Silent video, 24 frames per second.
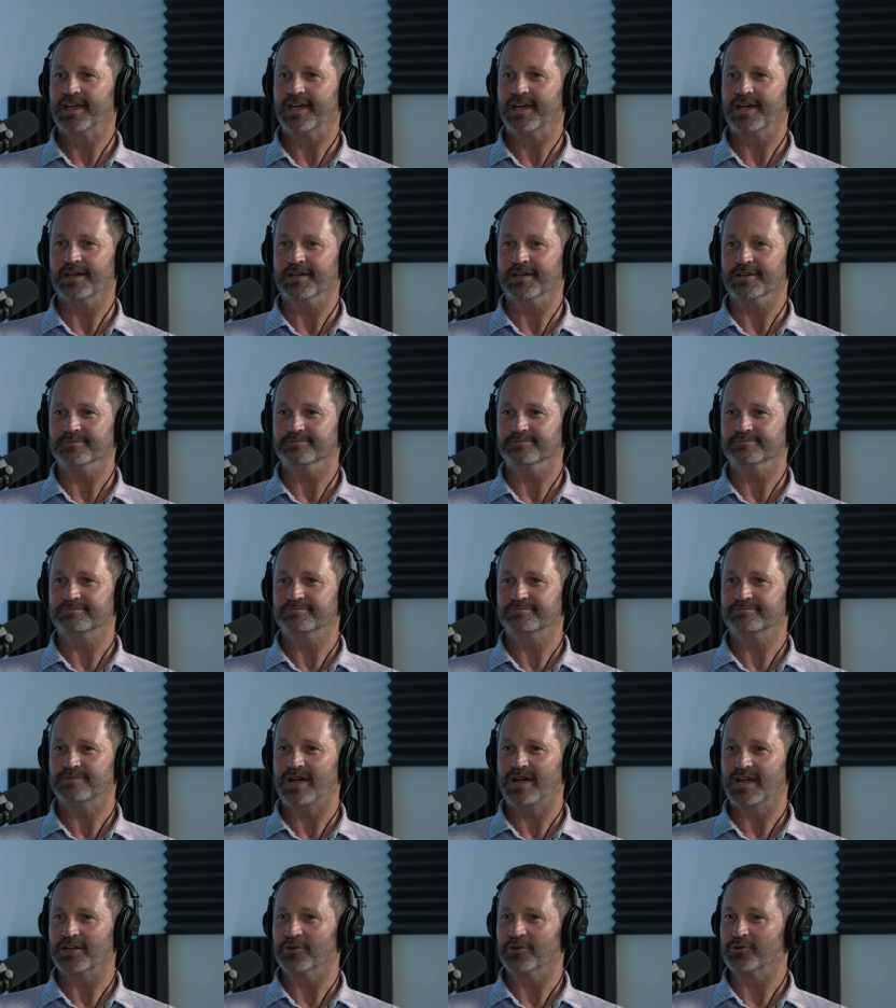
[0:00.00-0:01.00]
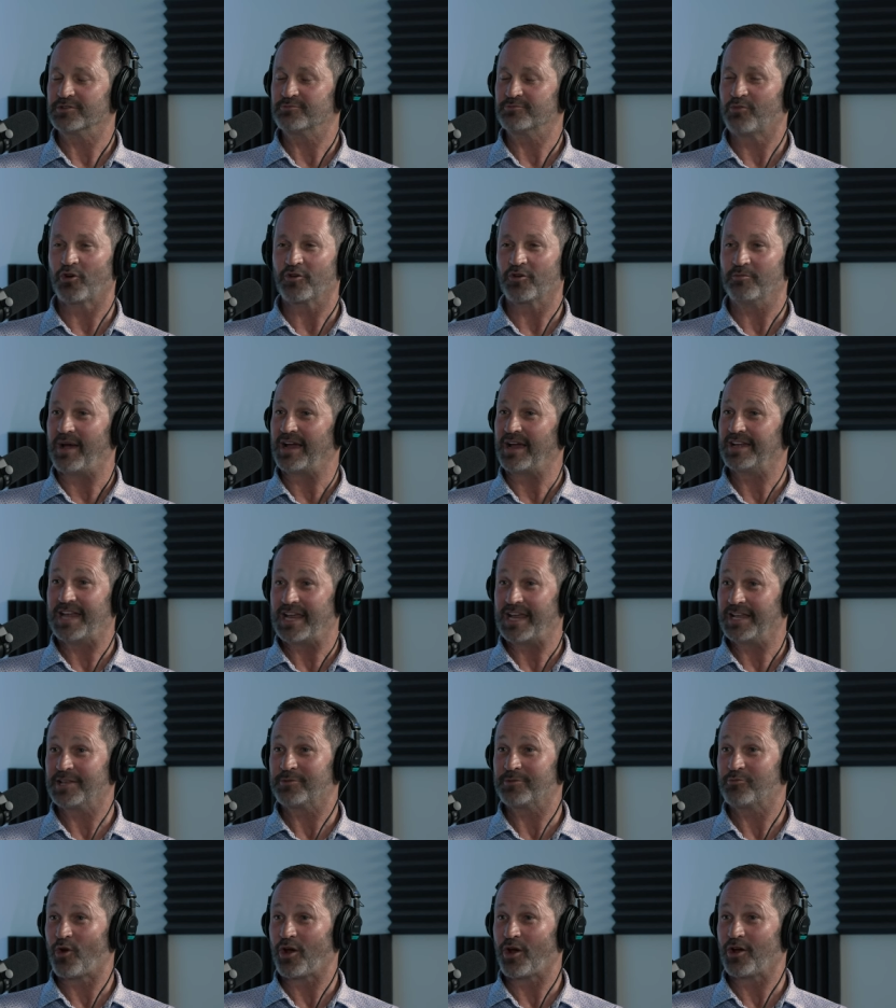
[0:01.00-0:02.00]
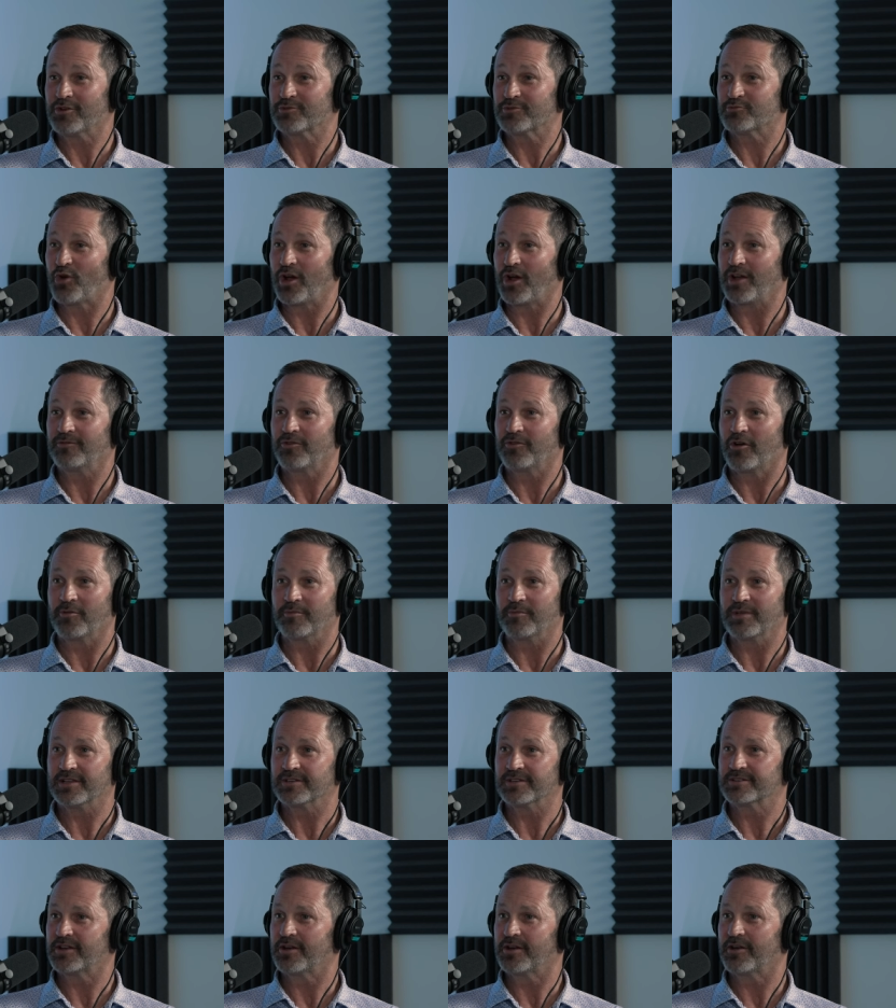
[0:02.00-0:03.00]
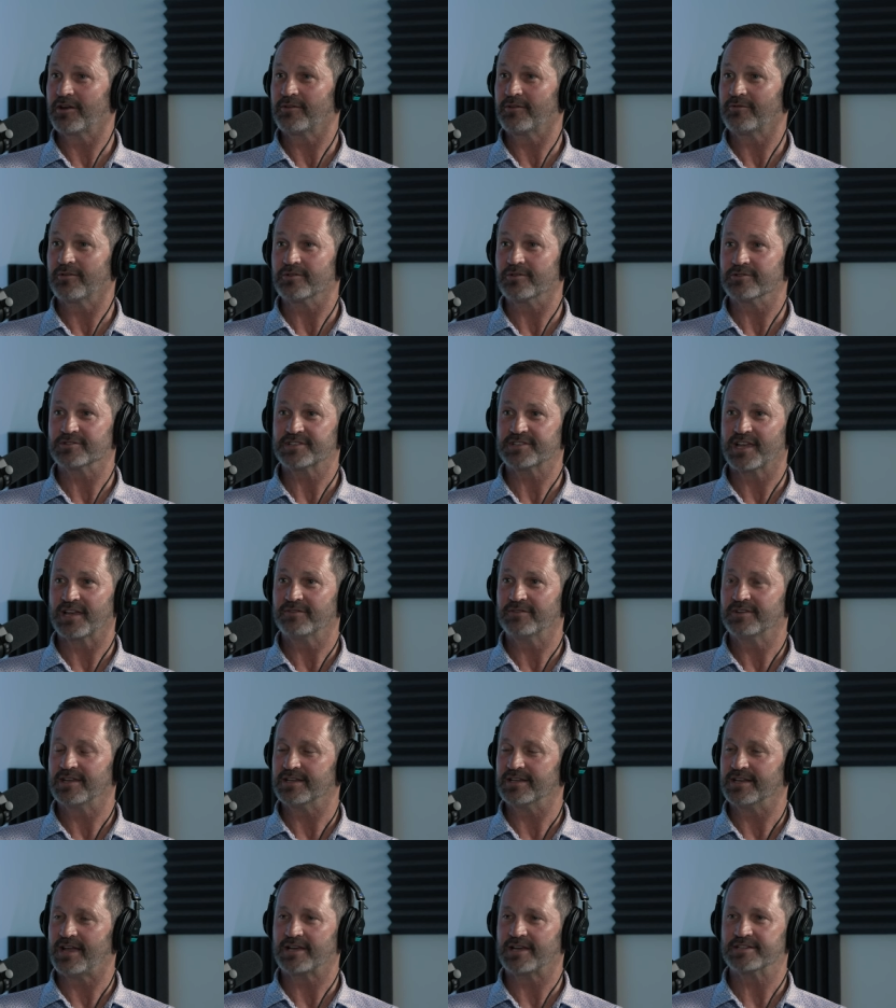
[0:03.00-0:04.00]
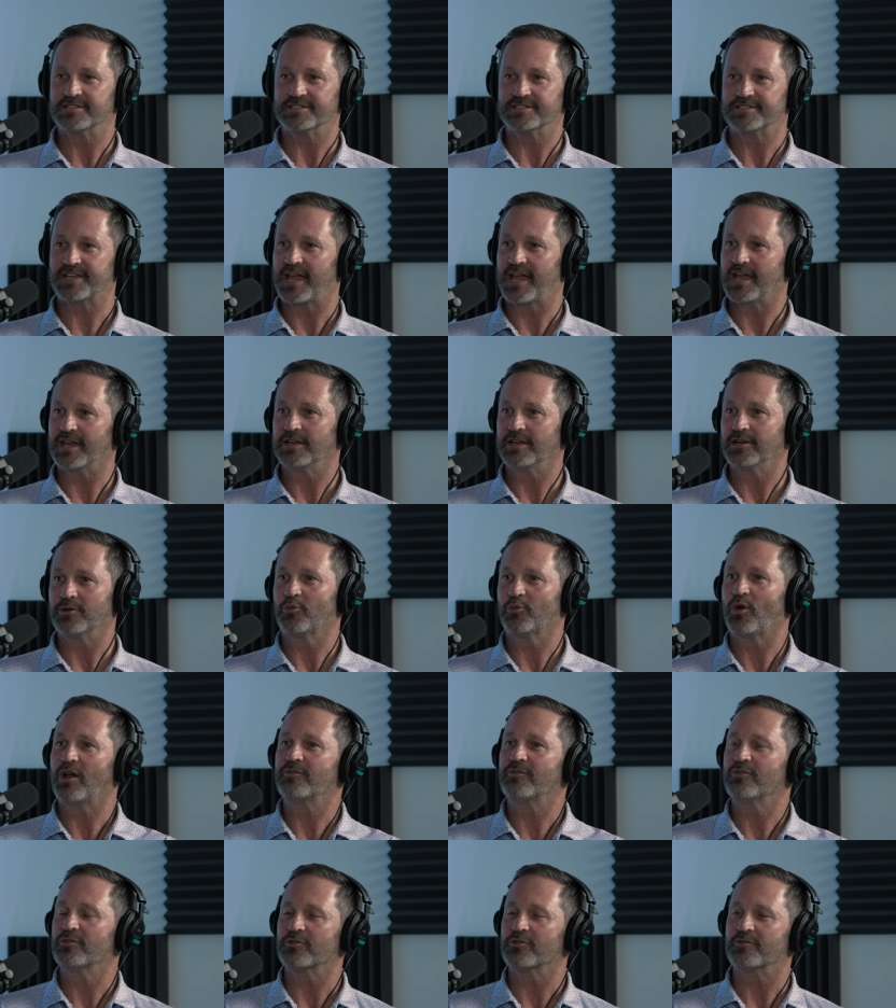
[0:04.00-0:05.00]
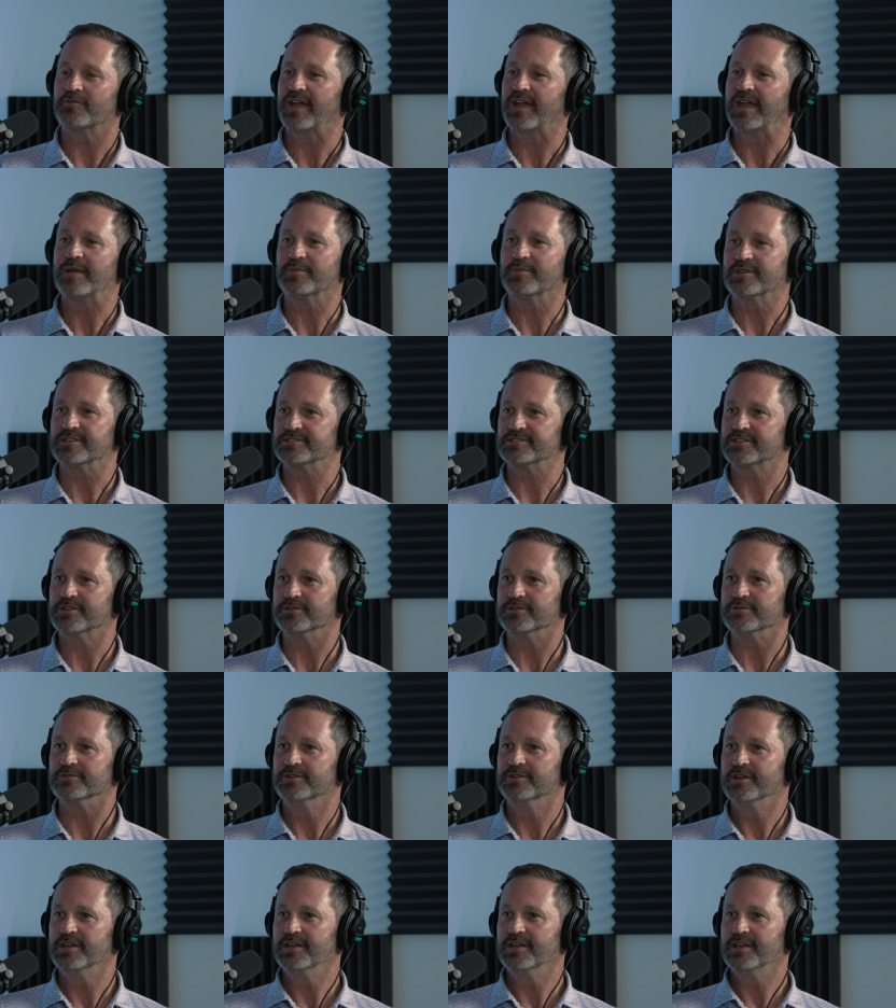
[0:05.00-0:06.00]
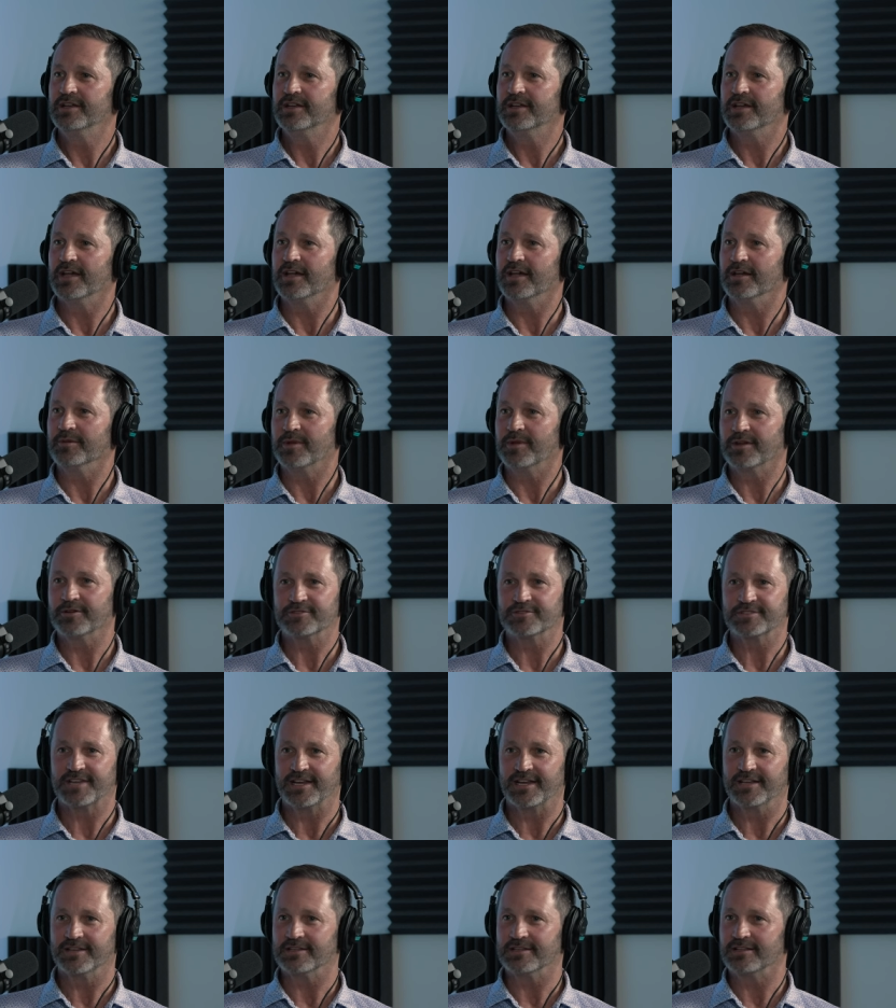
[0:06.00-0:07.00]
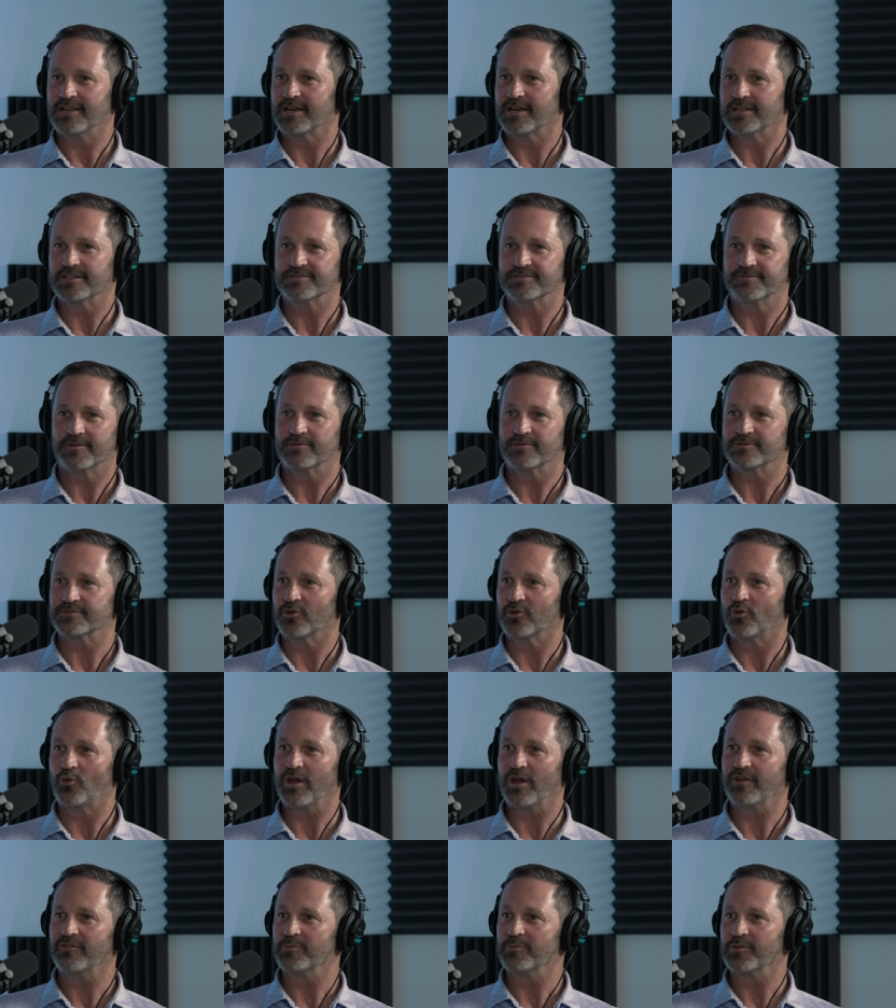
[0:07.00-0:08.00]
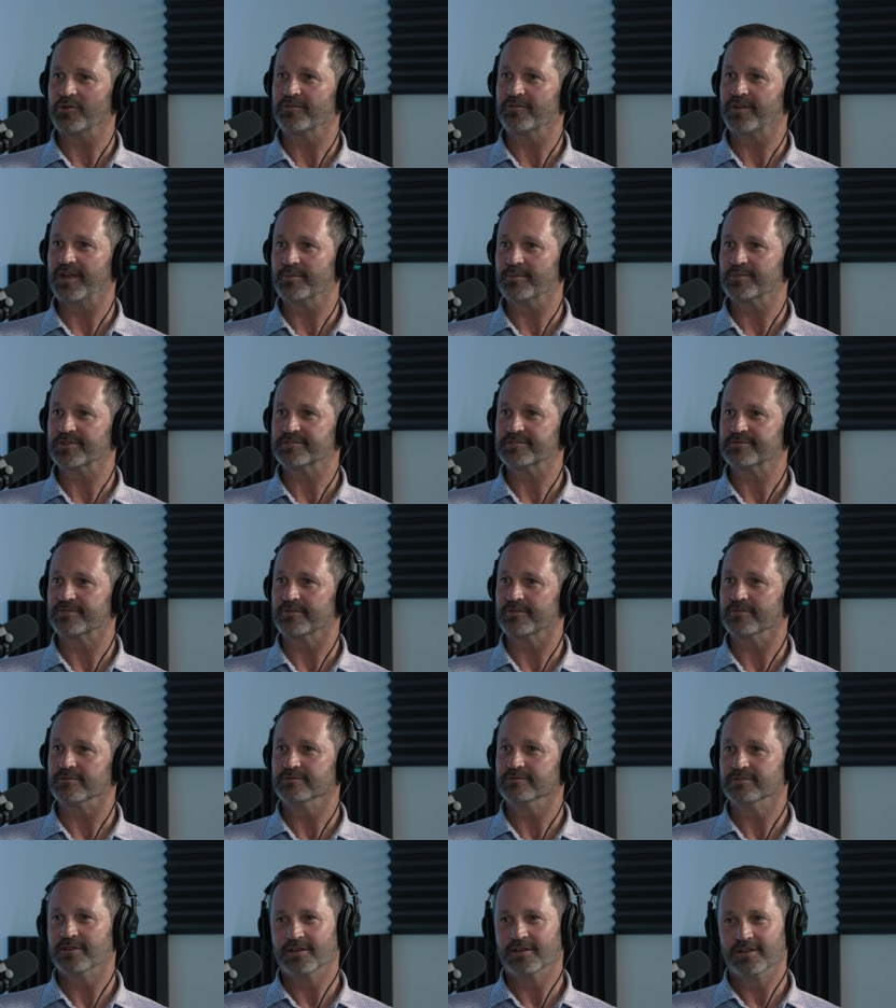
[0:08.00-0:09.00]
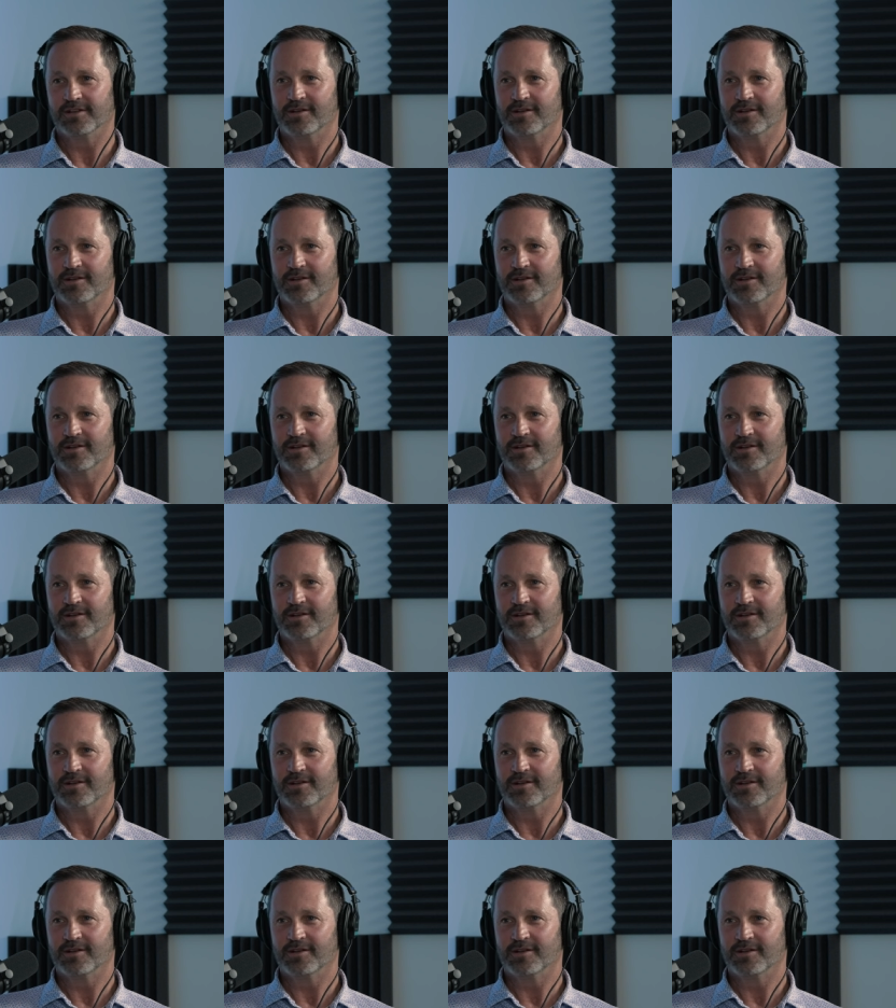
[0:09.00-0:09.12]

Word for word: Um, I know it's part of my daily prayers, praying for our military, for their safety, and not just that, you know, praying for their families too. Mm-hmm. Um, understanding that a lot of these folks are away from their families for